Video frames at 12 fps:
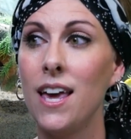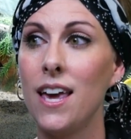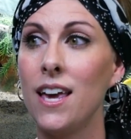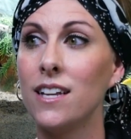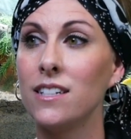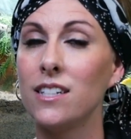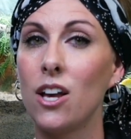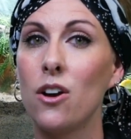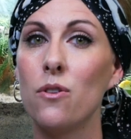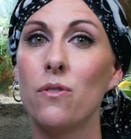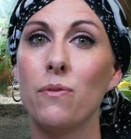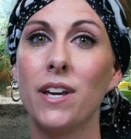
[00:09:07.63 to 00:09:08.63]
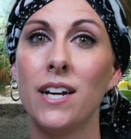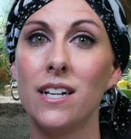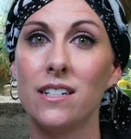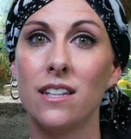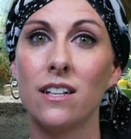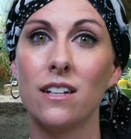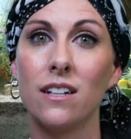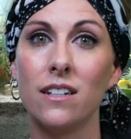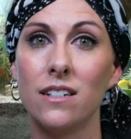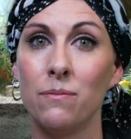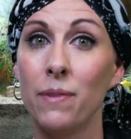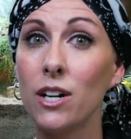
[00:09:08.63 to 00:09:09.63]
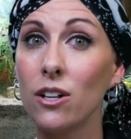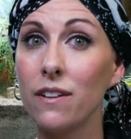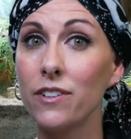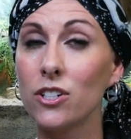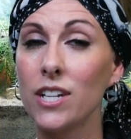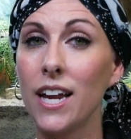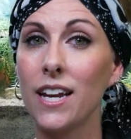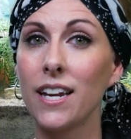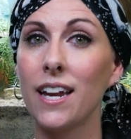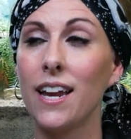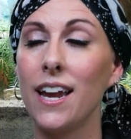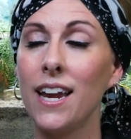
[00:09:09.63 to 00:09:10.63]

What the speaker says: And so get it to the middle of your tank